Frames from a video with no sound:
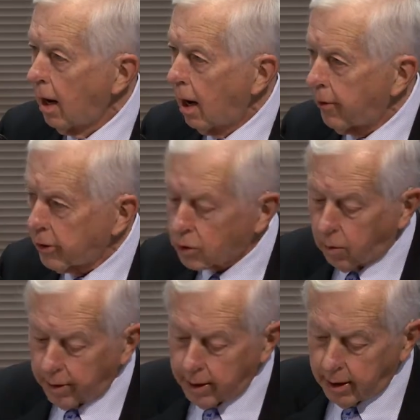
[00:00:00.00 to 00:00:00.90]
Others
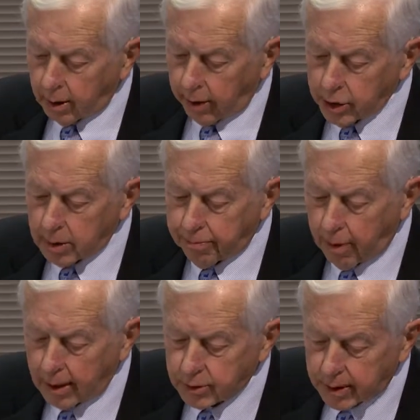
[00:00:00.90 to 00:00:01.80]
where the integration
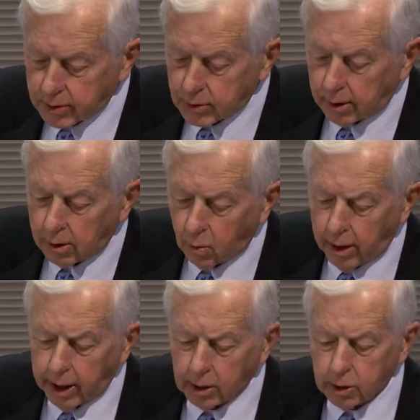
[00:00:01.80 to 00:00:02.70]
process is
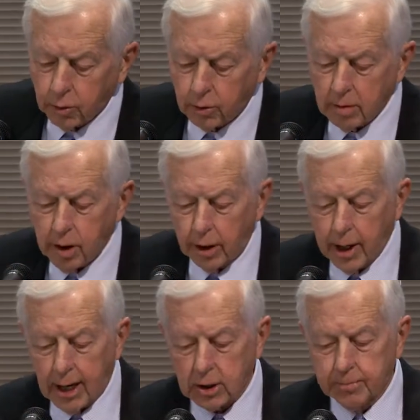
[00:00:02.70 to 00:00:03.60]
underway include community
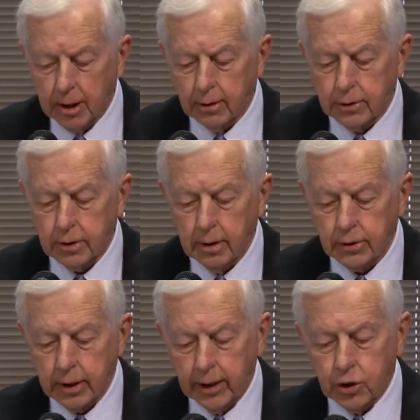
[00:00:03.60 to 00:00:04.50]
hospitals, St.